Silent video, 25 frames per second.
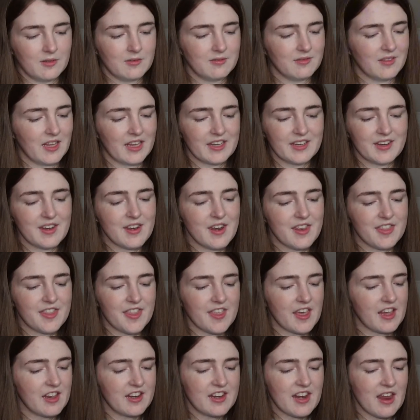They
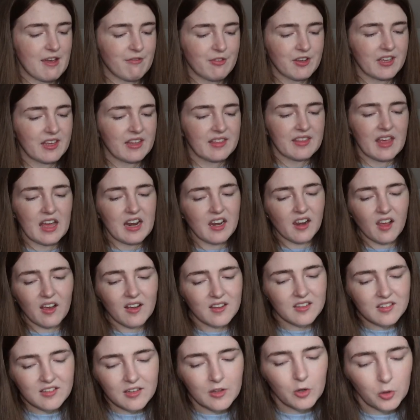never get that
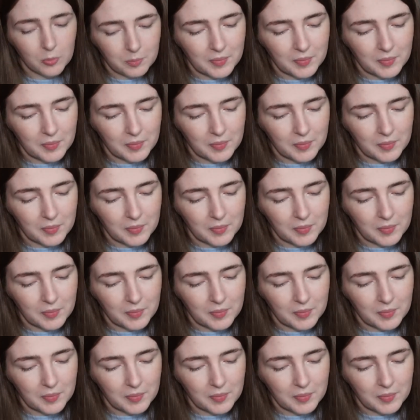last little